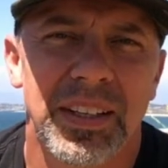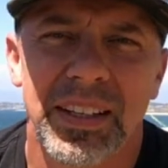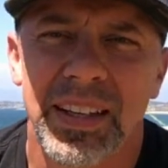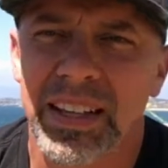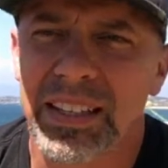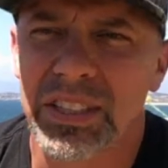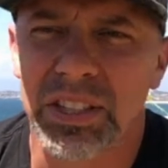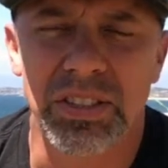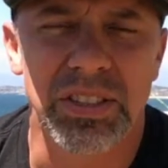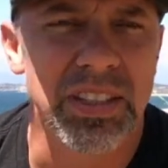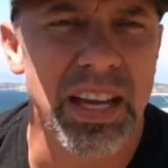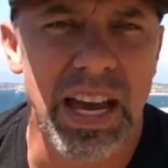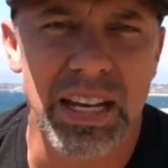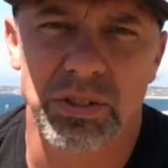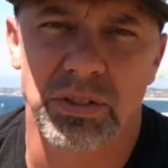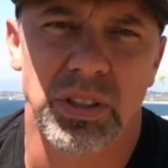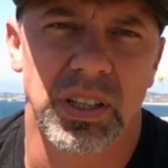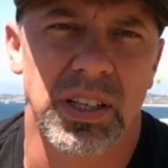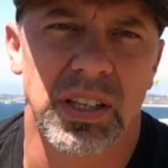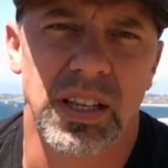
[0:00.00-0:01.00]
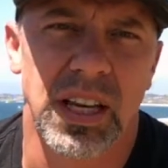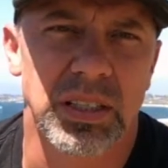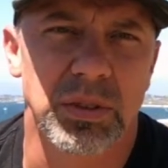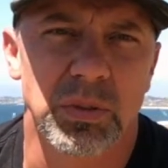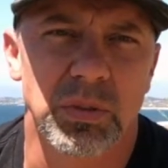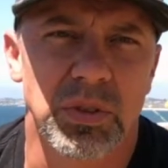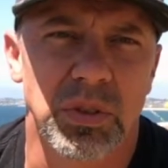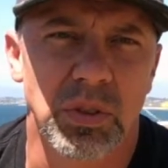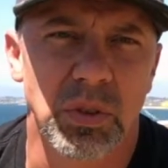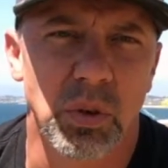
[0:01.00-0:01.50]
just naturally connects
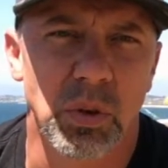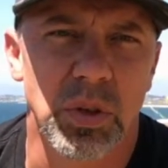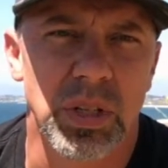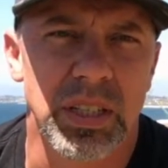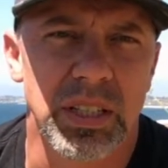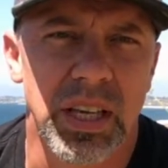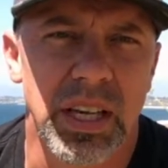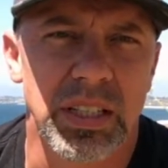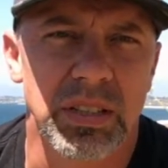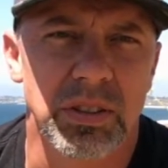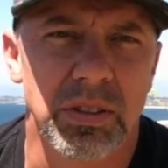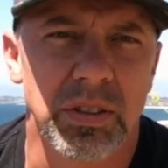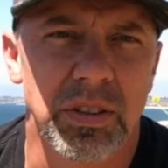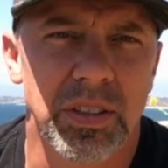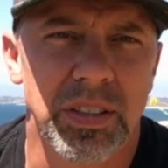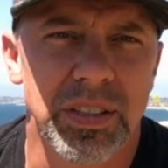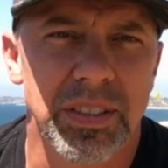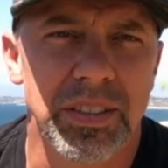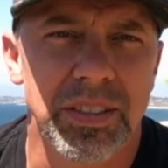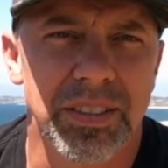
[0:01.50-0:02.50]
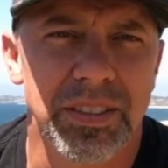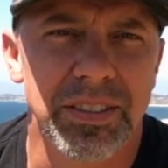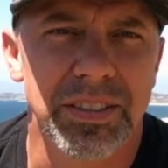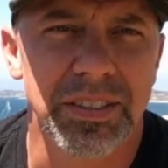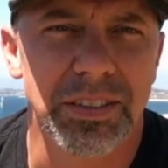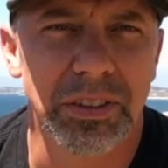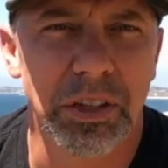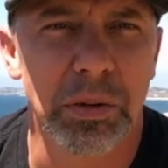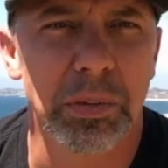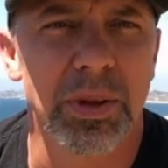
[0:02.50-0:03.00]
with the Lord in nature. It's just
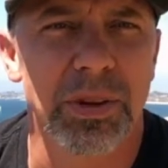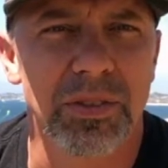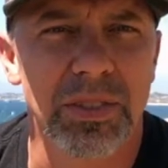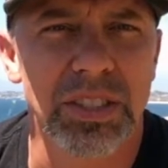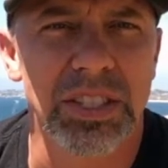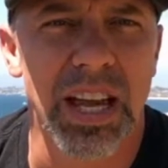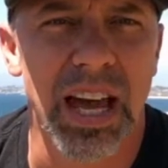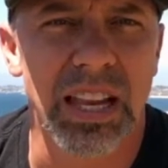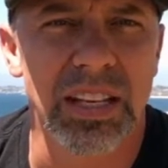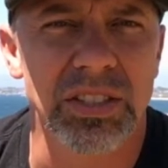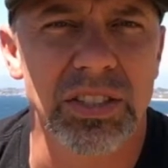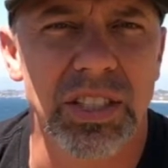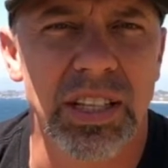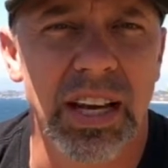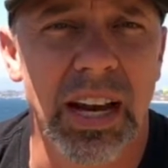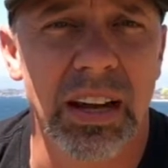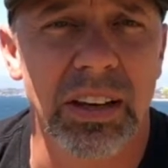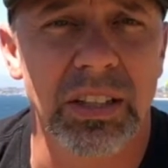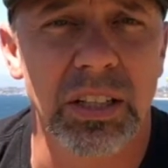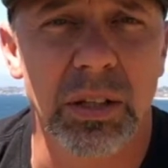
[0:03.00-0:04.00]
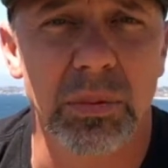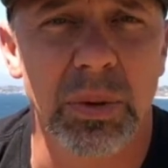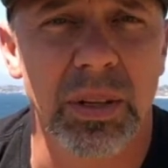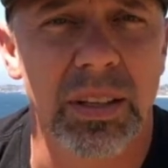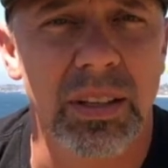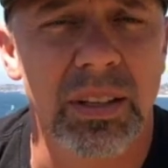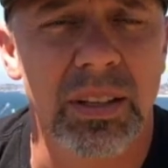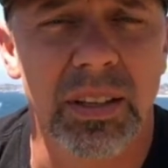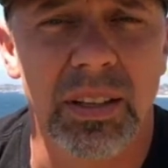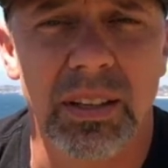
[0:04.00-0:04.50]
a little bit of a challenge to get out here, but
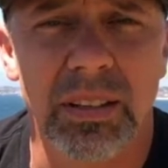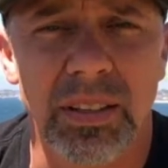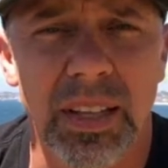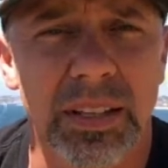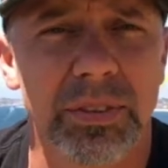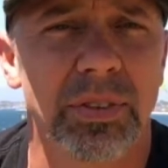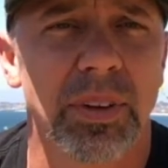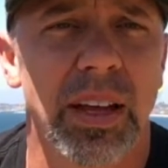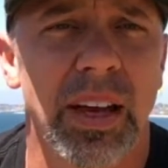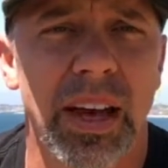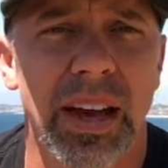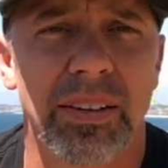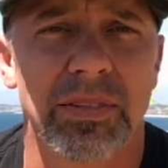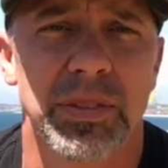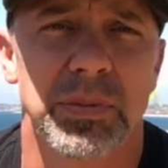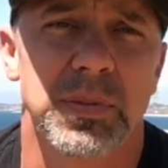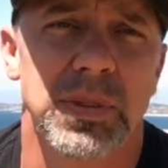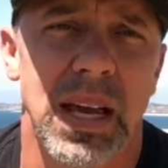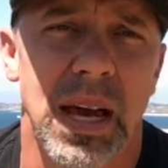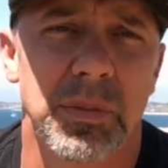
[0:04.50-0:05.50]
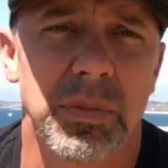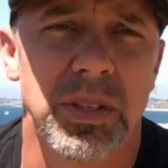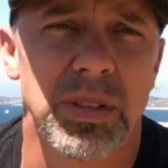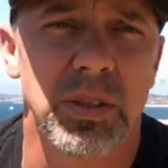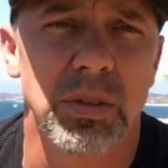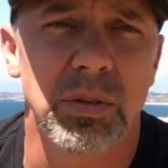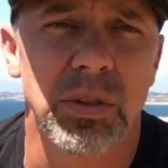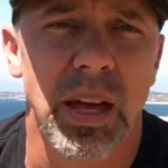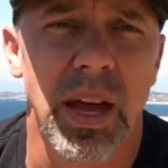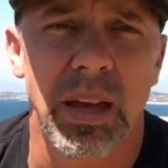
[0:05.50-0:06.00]
thankfully I have some time to
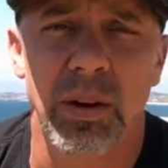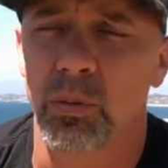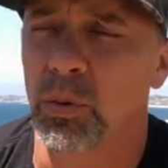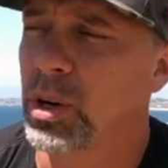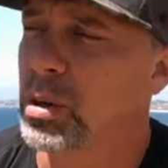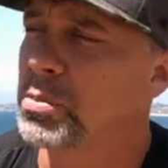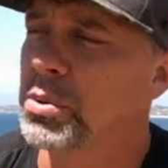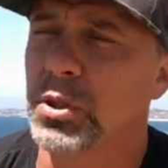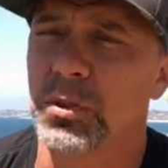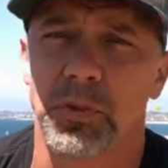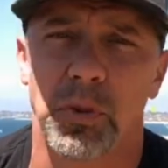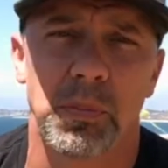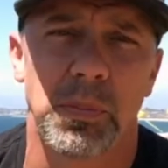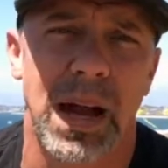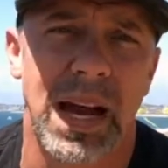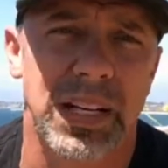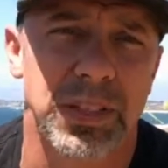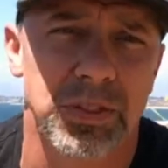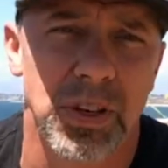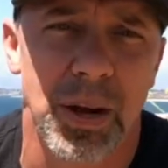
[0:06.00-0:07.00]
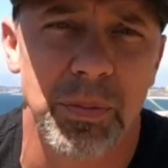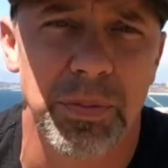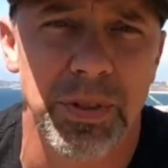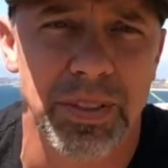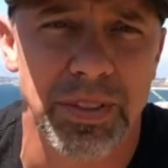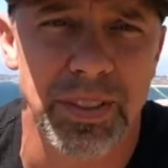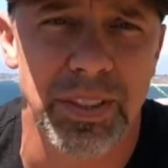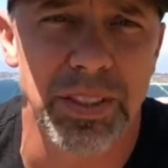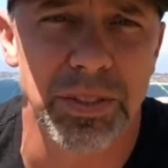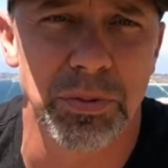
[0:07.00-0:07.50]
do that. And what a beautiful backdrop
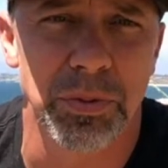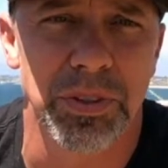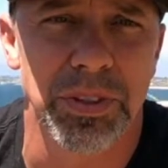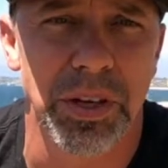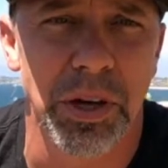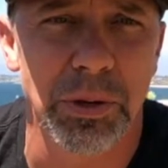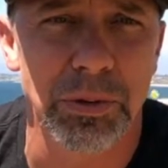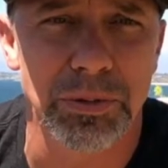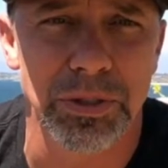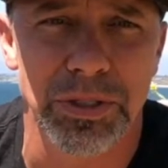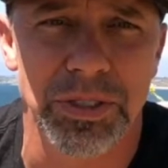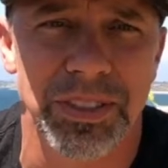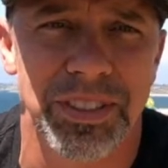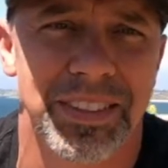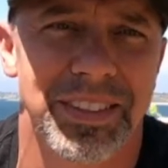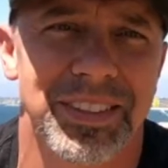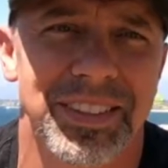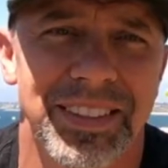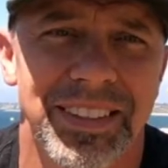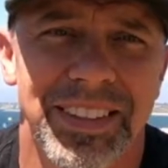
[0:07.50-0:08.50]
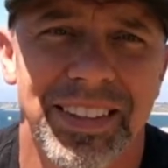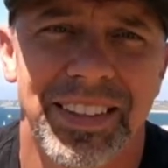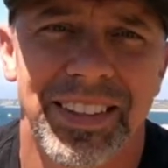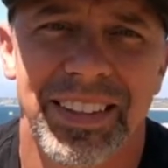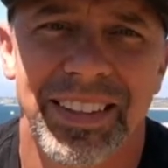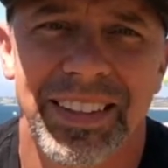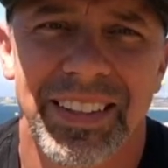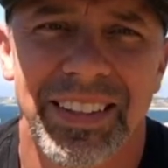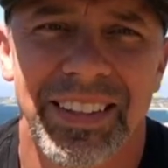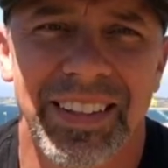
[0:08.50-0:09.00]
this is with the ocean,
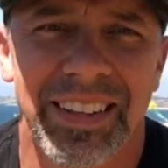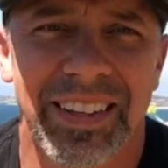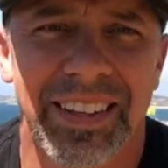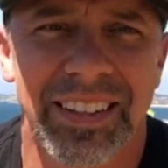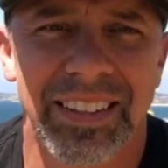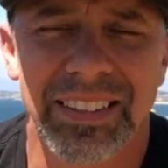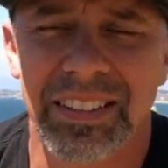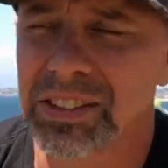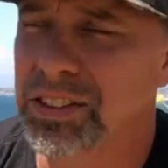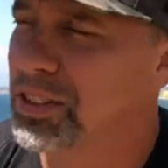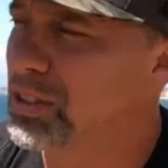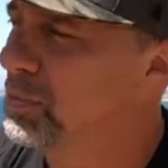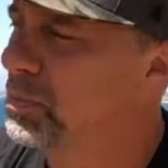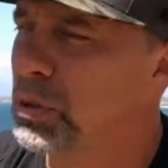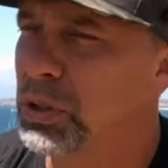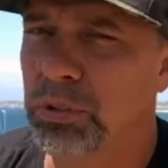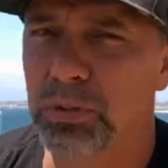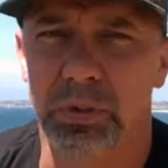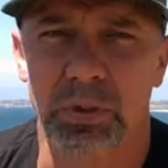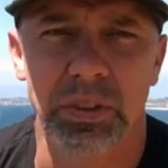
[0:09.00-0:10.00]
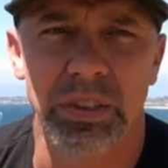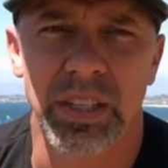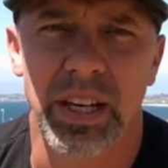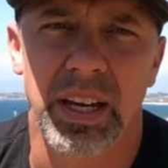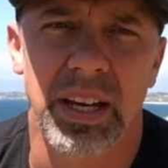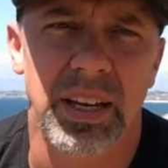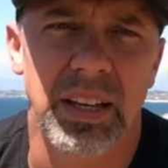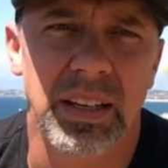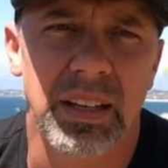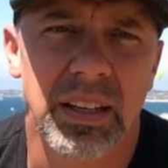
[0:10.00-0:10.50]
and just this beautiful
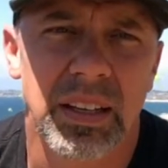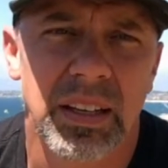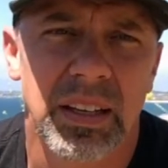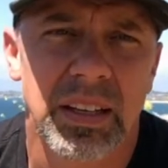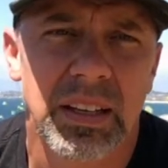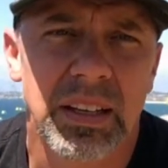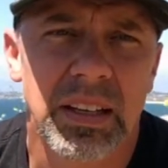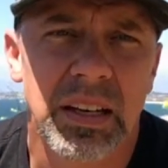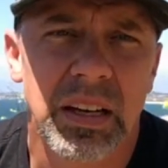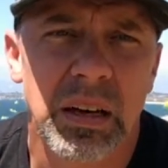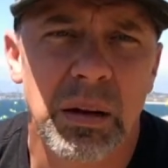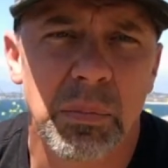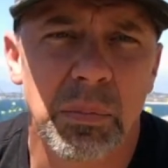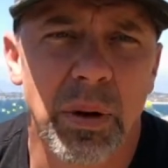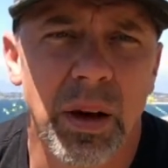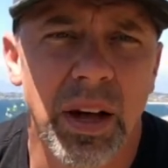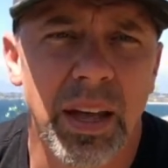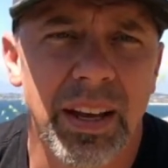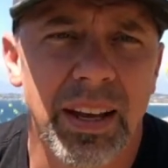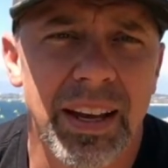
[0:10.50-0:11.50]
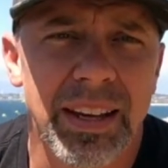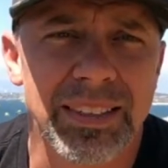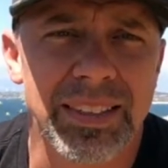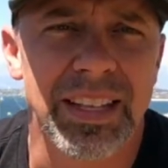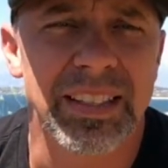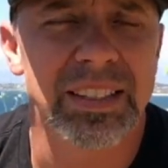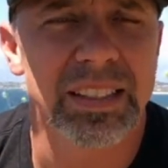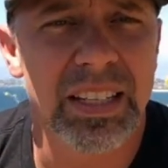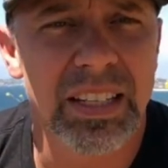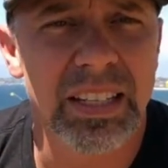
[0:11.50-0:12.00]
day. But as I
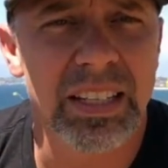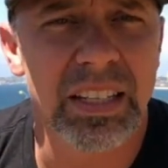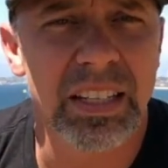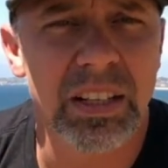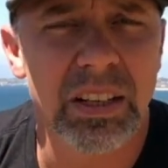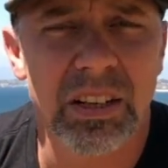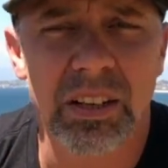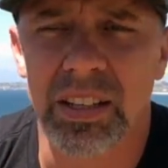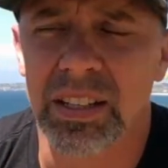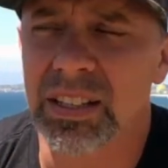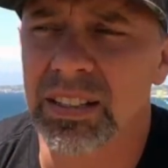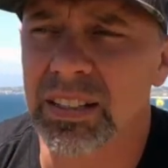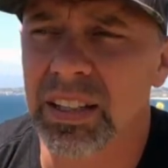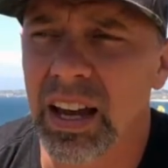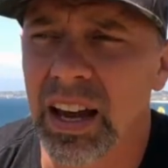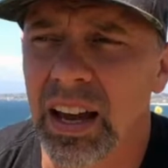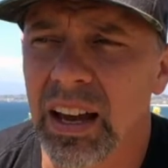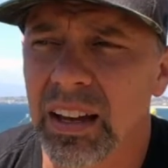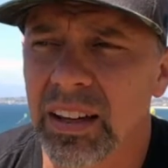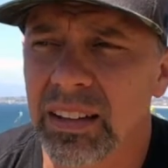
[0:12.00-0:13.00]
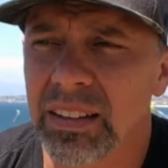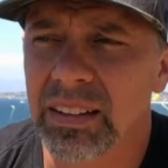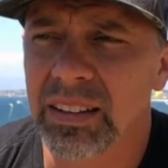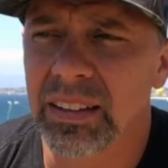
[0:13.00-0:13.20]
sit here and as I